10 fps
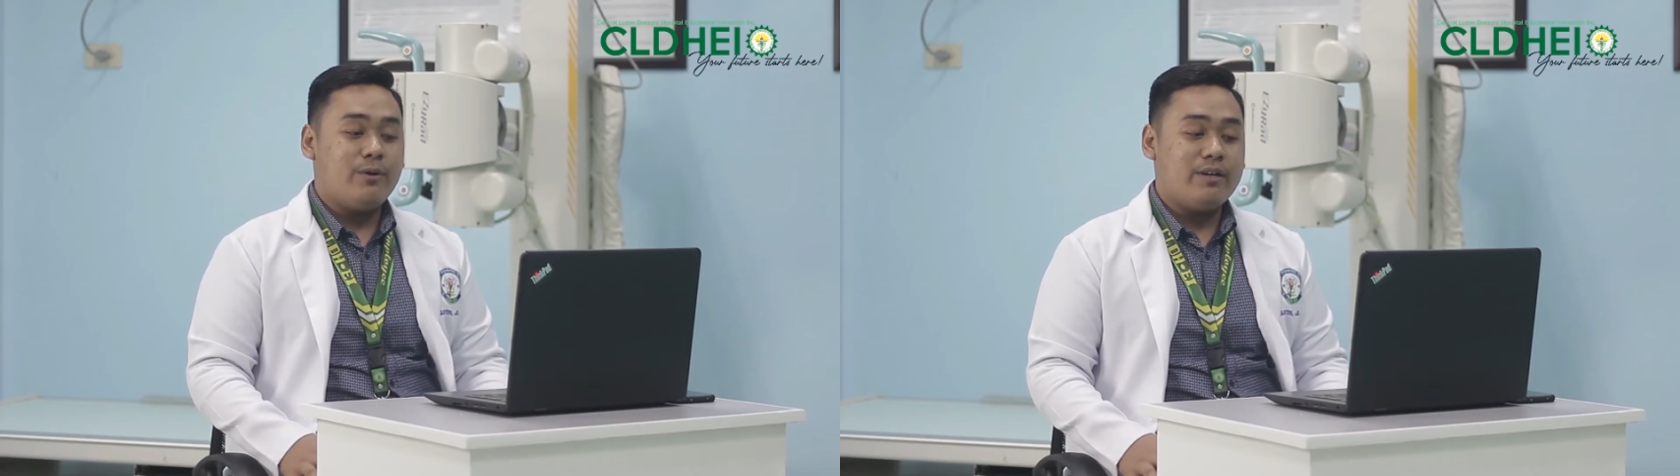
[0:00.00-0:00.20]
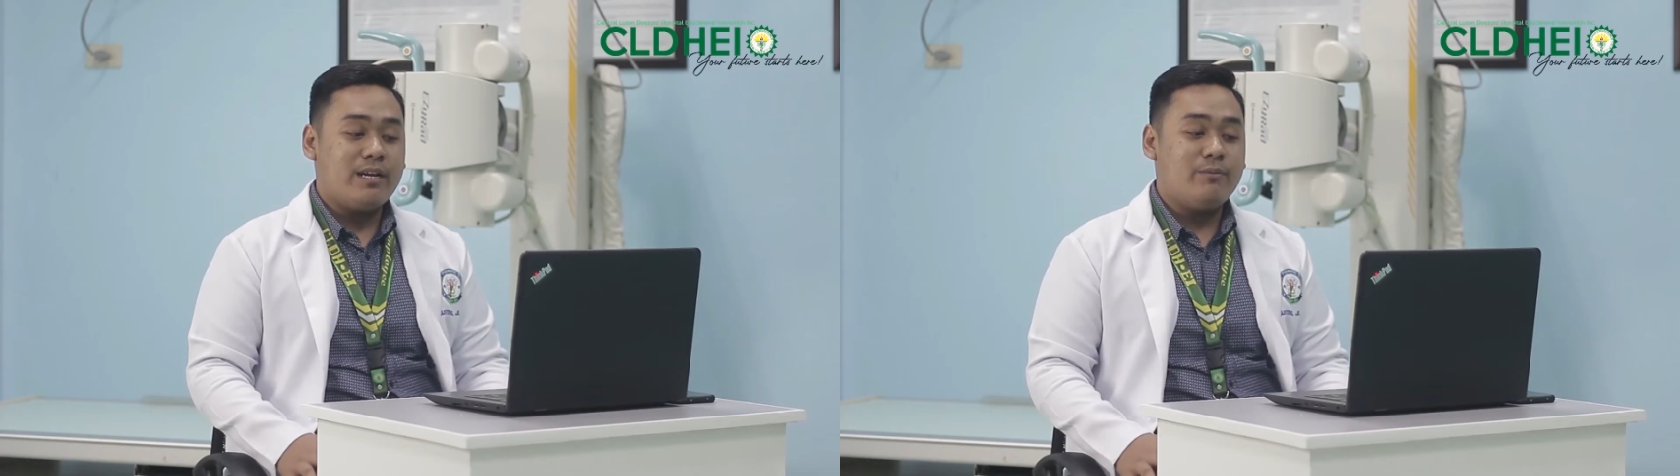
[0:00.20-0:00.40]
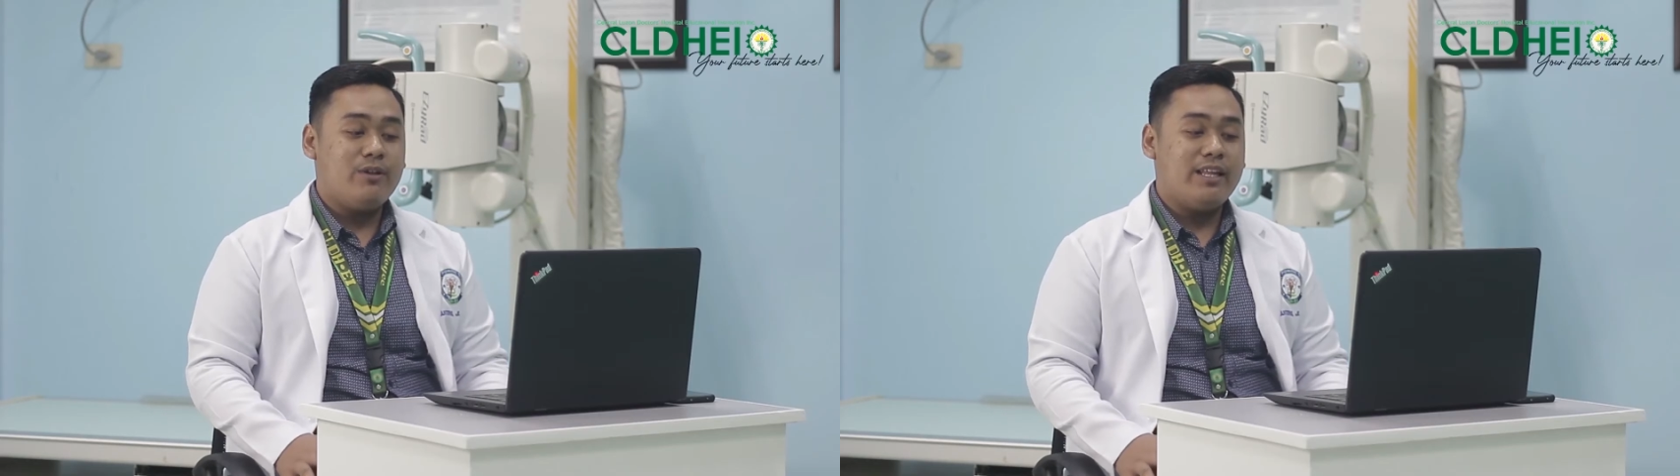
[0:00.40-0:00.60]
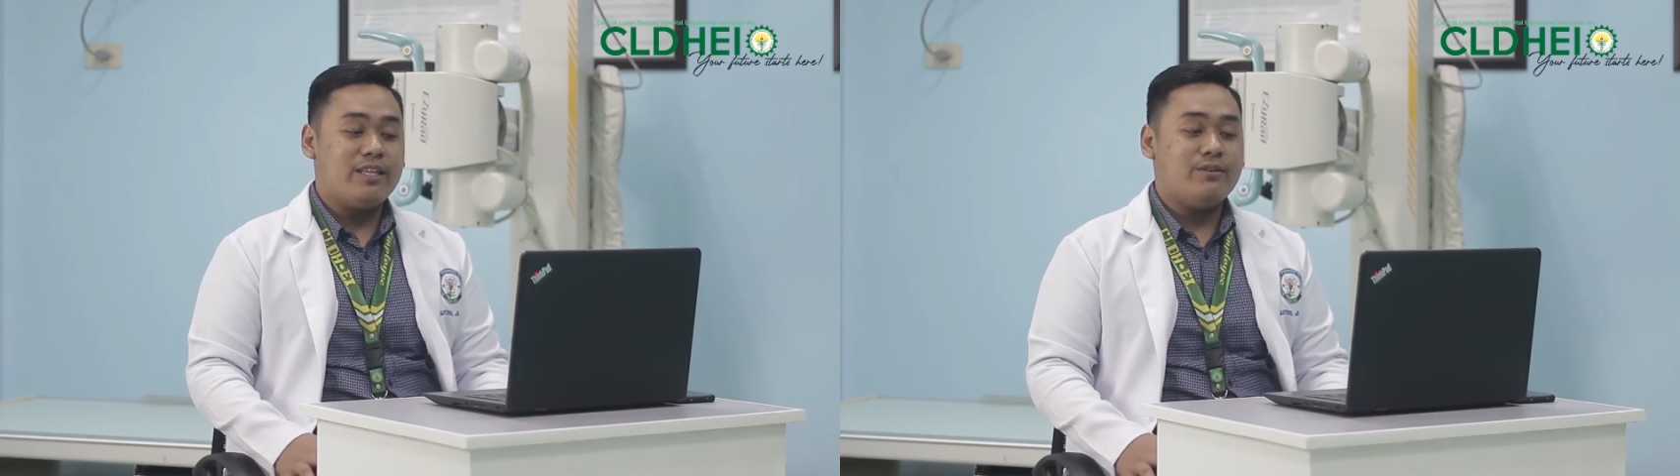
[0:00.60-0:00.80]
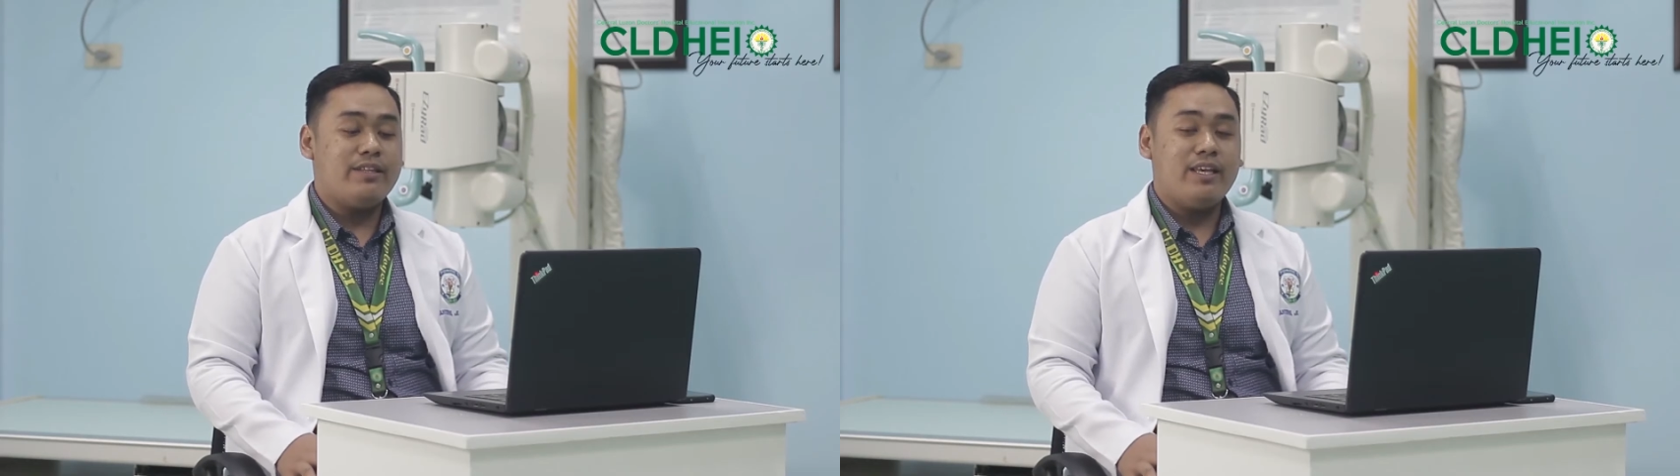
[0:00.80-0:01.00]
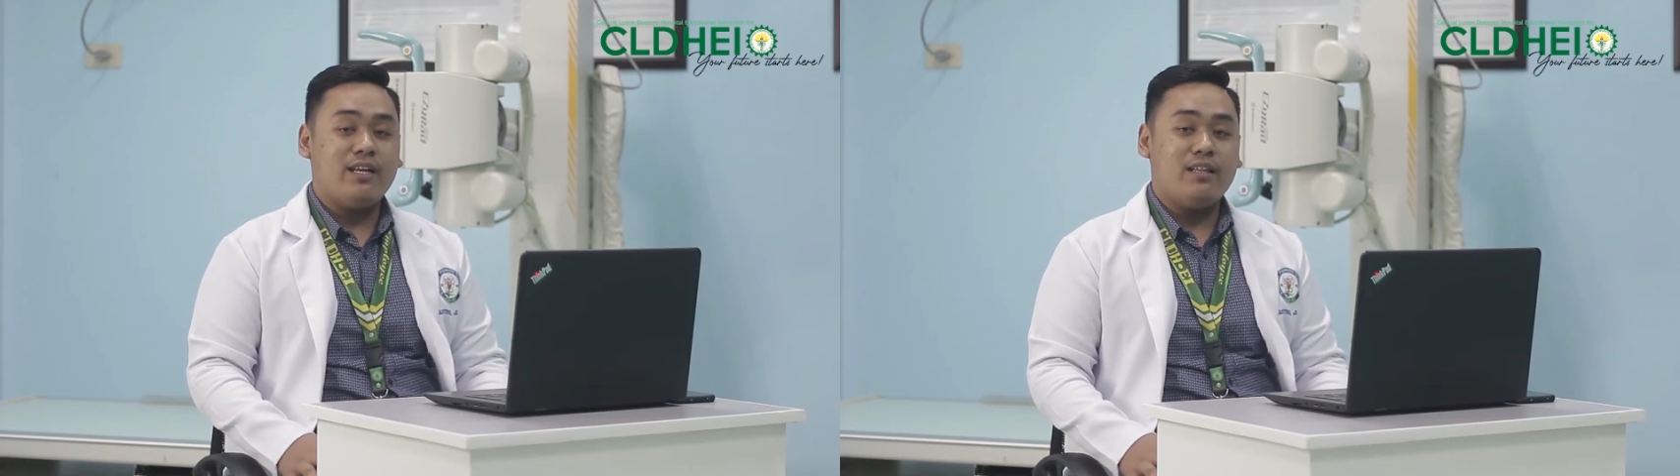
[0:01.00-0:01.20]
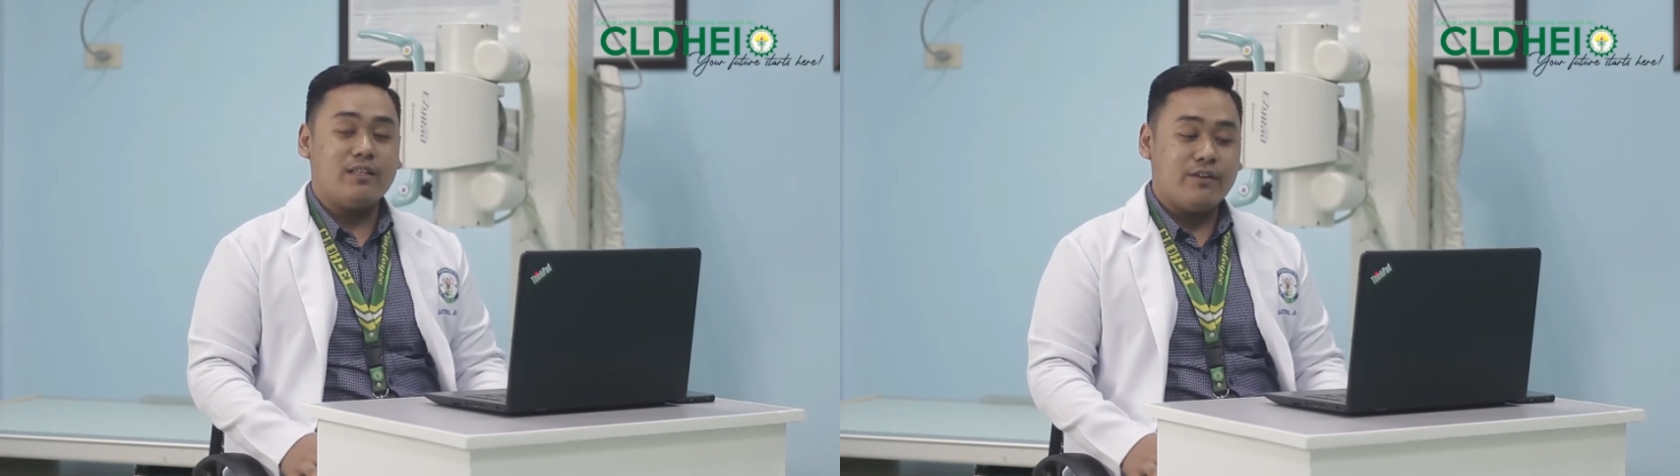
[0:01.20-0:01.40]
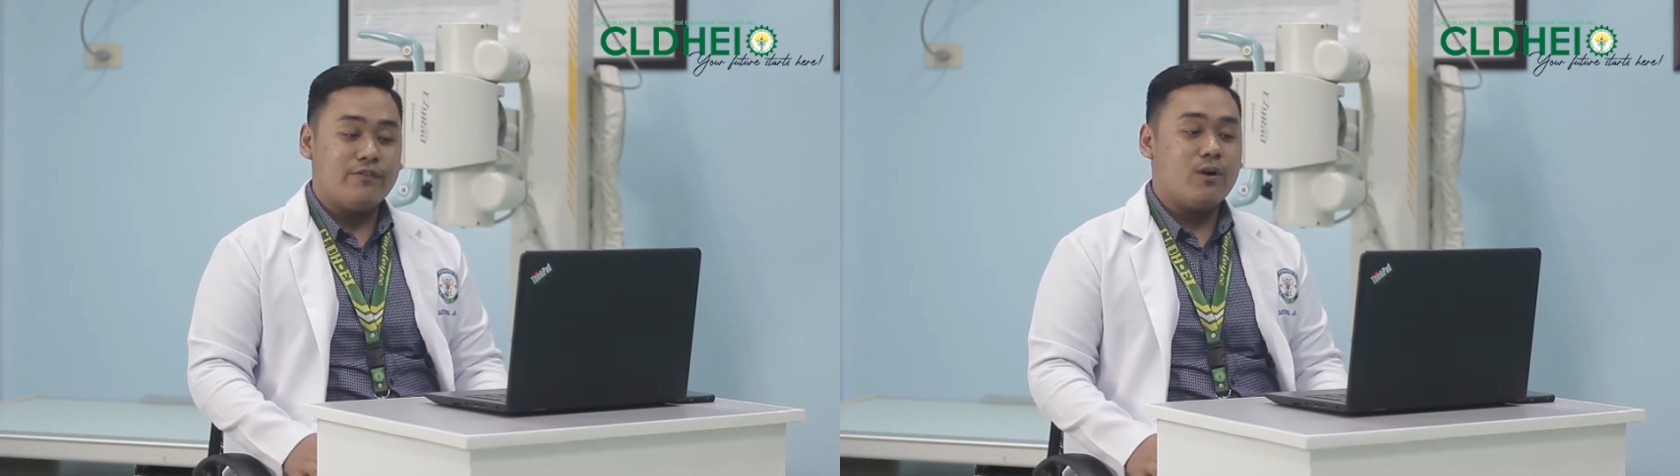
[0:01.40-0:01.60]
program will let you take a
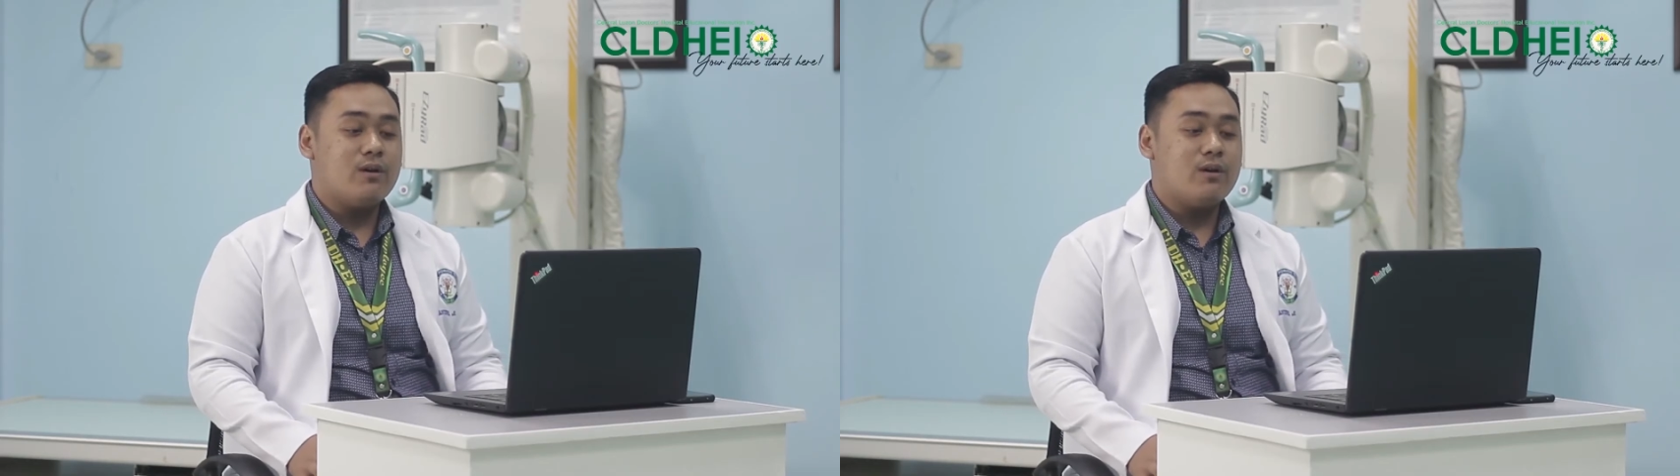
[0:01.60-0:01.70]
lot of